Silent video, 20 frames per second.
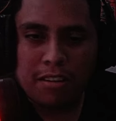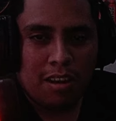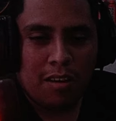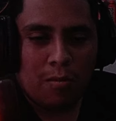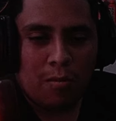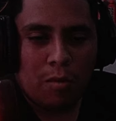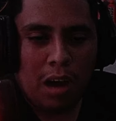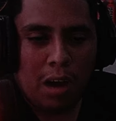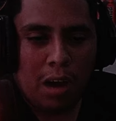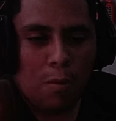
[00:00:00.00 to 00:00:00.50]
Why
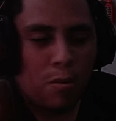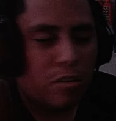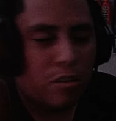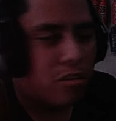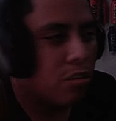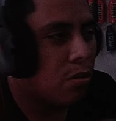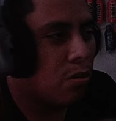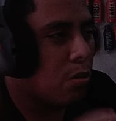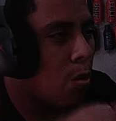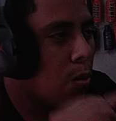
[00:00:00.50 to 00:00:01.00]
would you go
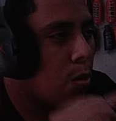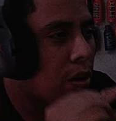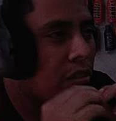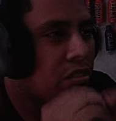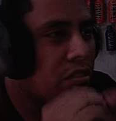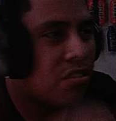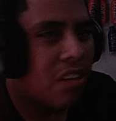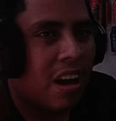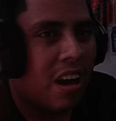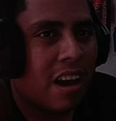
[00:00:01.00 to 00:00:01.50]

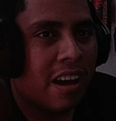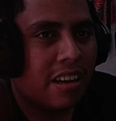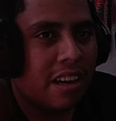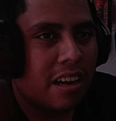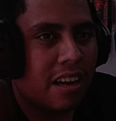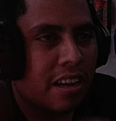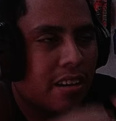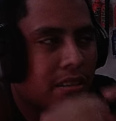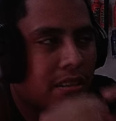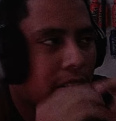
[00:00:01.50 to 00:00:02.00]
inside in
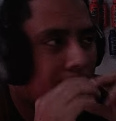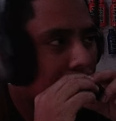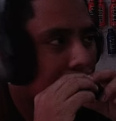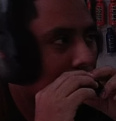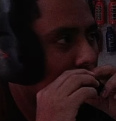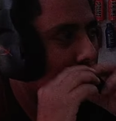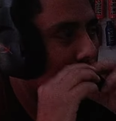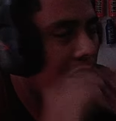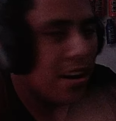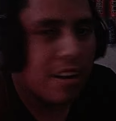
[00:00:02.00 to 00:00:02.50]
the
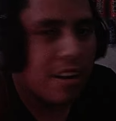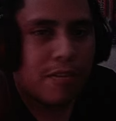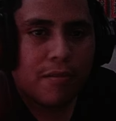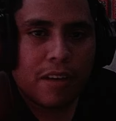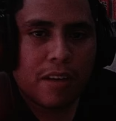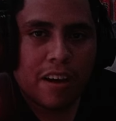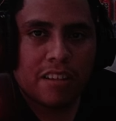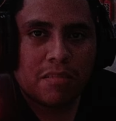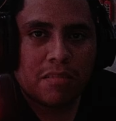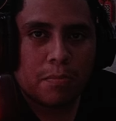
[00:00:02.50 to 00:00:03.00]
Freddy
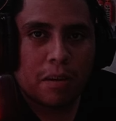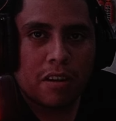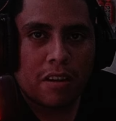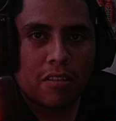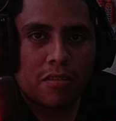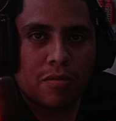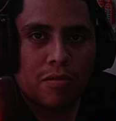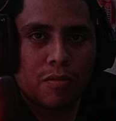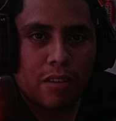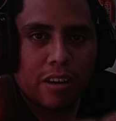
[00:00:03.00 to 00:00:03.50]
Fazbear's
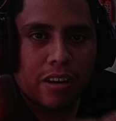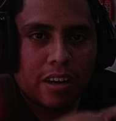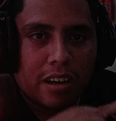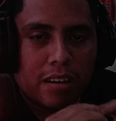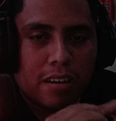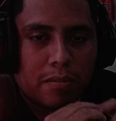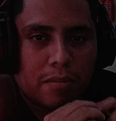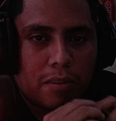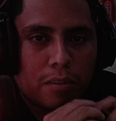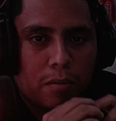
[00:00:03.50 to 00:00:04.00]
freaking
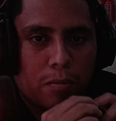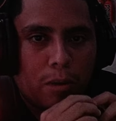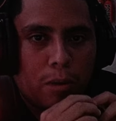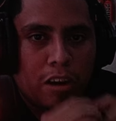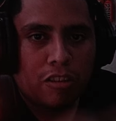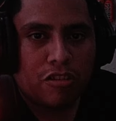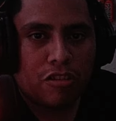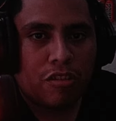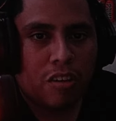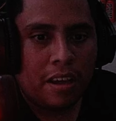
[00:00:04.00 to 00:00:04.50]

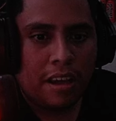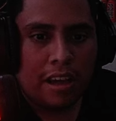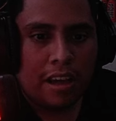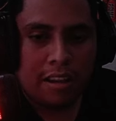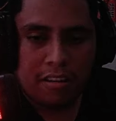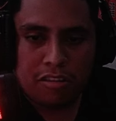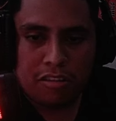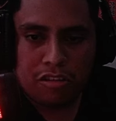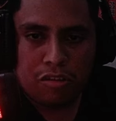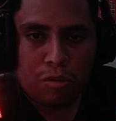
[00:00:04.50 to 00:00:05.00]
restaurant and
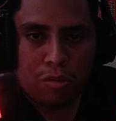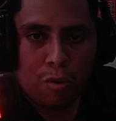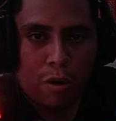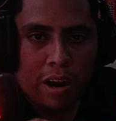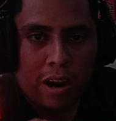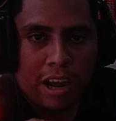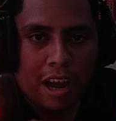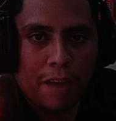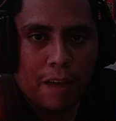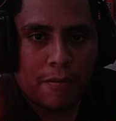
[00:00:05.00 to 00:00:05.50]
destroy half
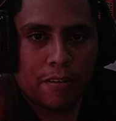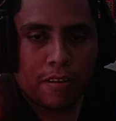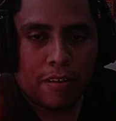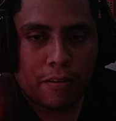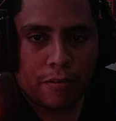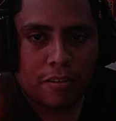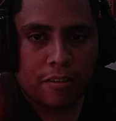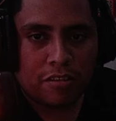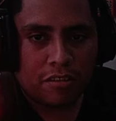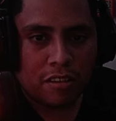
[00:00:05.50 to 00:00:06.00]
of the
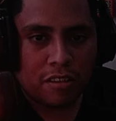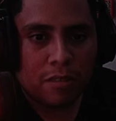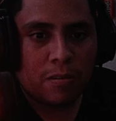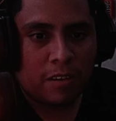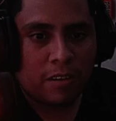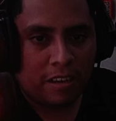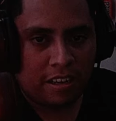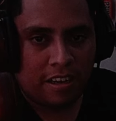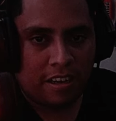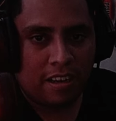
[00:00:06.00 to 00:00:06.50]
facility?
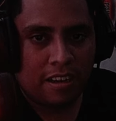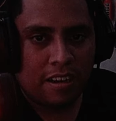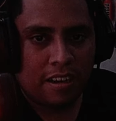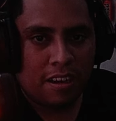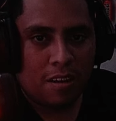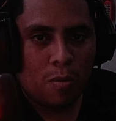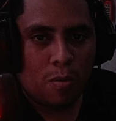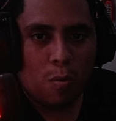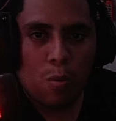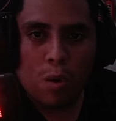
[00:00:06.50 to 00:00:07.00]

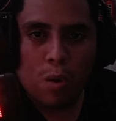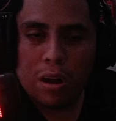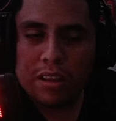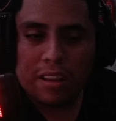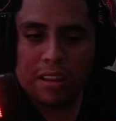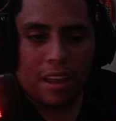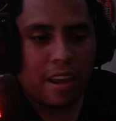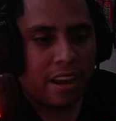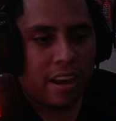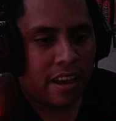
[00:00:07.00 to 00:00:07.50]
What
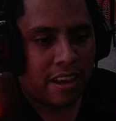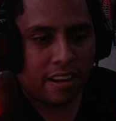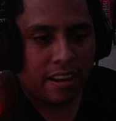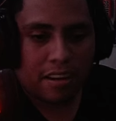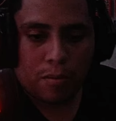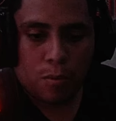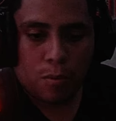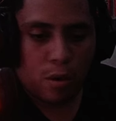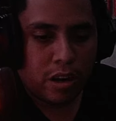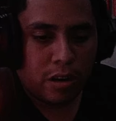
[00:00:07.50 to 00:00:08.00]
the heck?
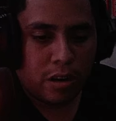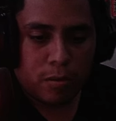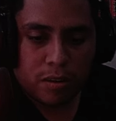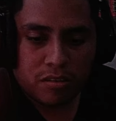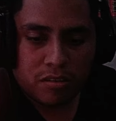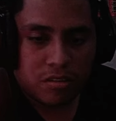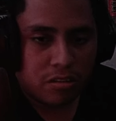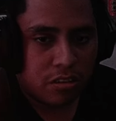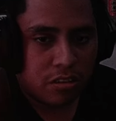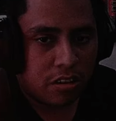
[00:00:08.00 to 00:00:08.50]
Well,
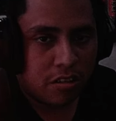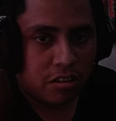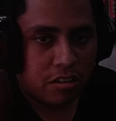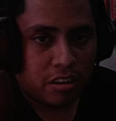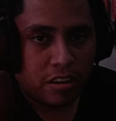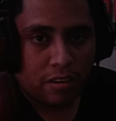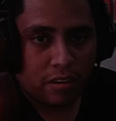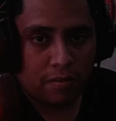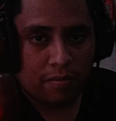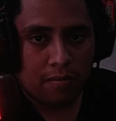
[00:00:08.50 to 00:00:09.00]
anyways, let's keep.
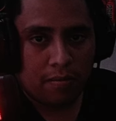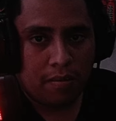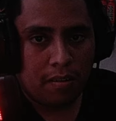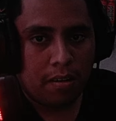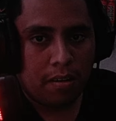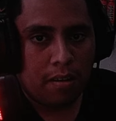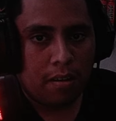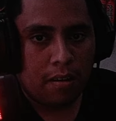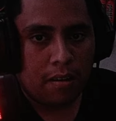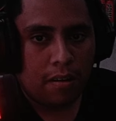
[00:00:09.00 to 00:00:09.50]

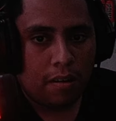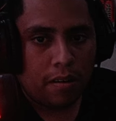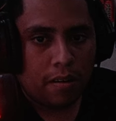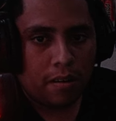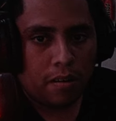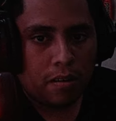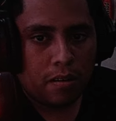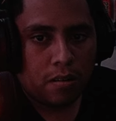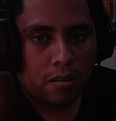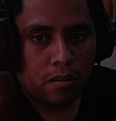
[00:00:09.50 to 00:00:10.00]

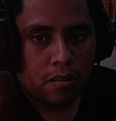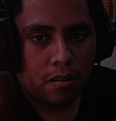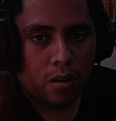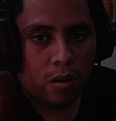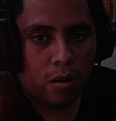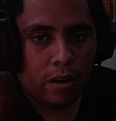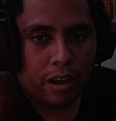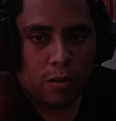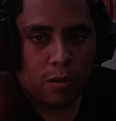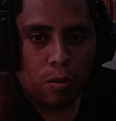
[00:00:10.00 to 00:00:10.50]

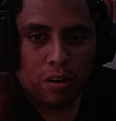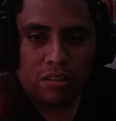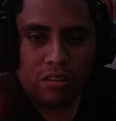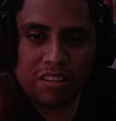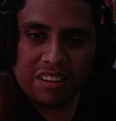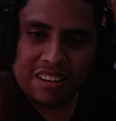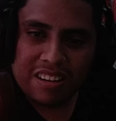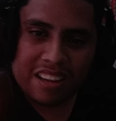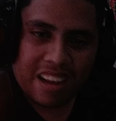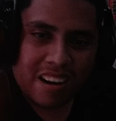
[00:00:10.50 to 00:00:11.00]
Okay, what's
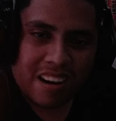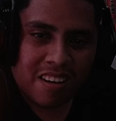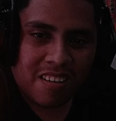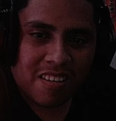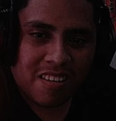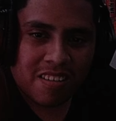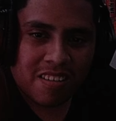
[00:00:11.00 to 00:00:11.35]
in there?